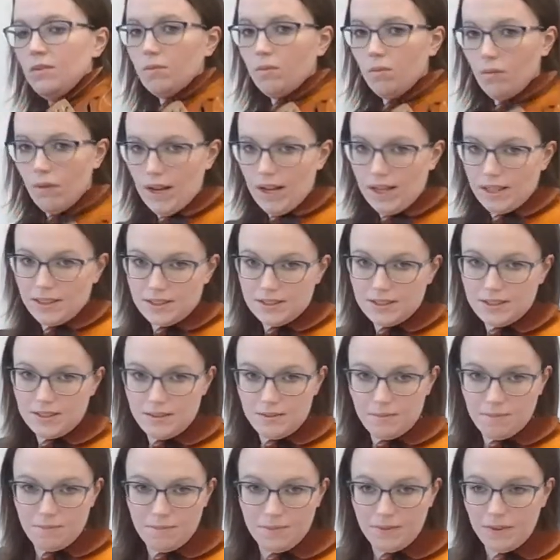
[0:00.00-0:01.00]
rest.
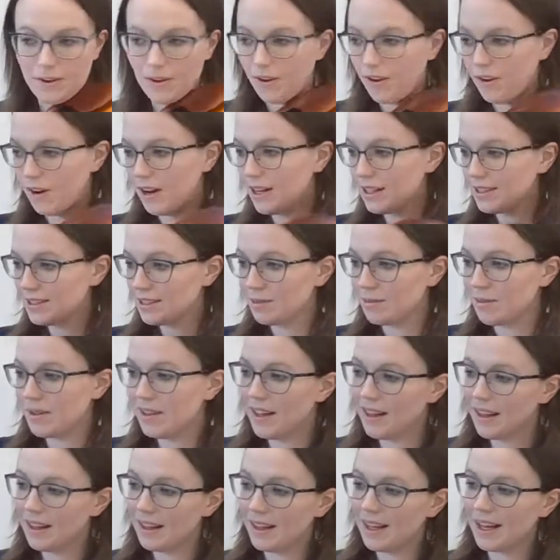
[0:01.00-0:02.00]
Awesome. And
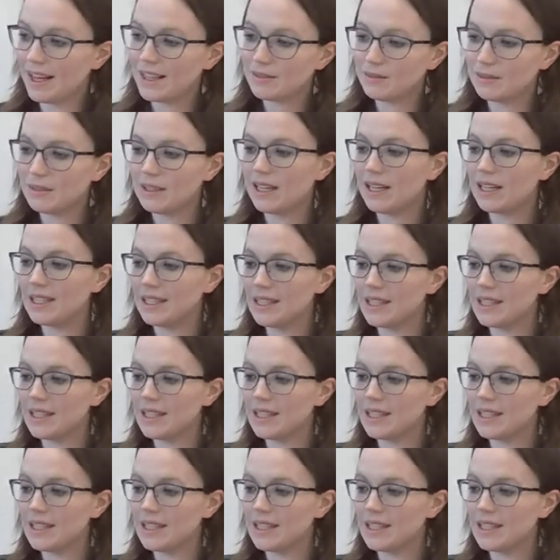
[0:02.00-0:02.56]
then last but not